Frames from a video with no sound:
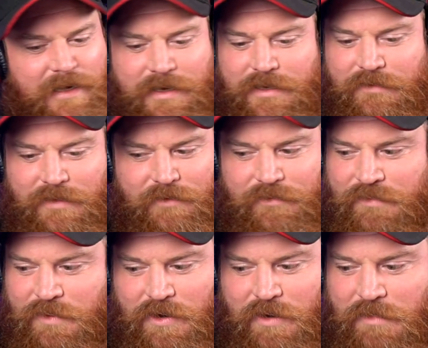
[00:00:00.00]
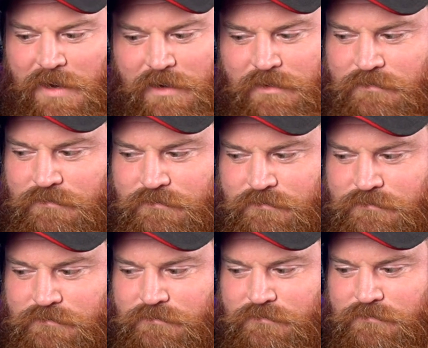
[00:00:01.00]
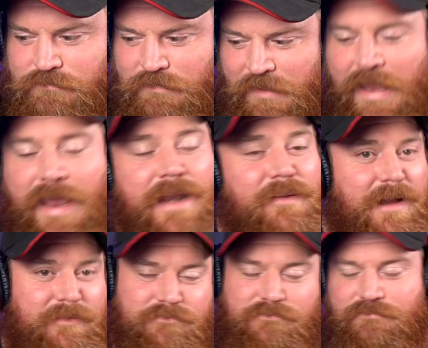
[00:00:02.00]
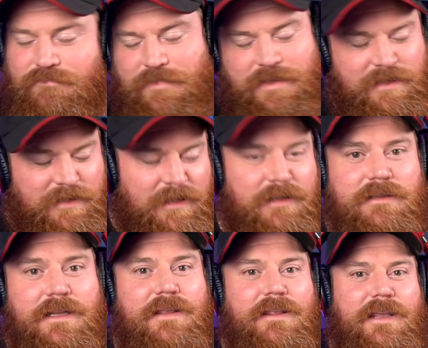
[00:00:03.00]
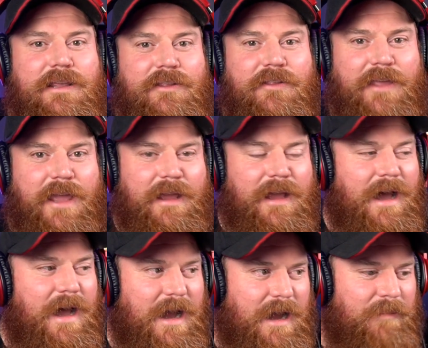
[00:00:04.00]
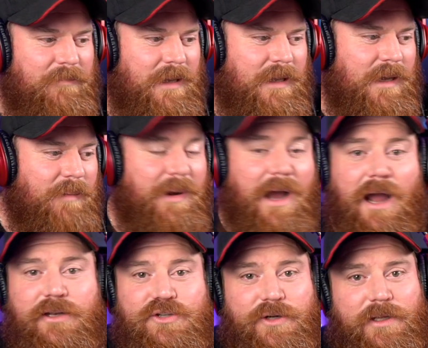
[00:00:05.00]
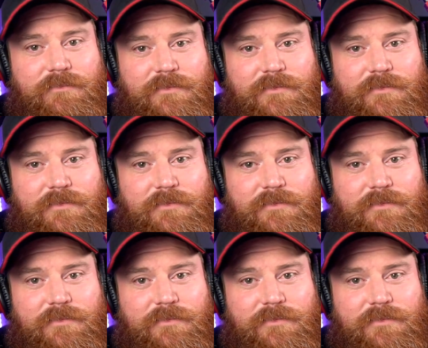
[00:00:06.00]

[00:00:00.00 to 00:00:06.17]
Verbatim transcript: any of that with grandma. Anyway, neither here nor there. But I enjoyed it.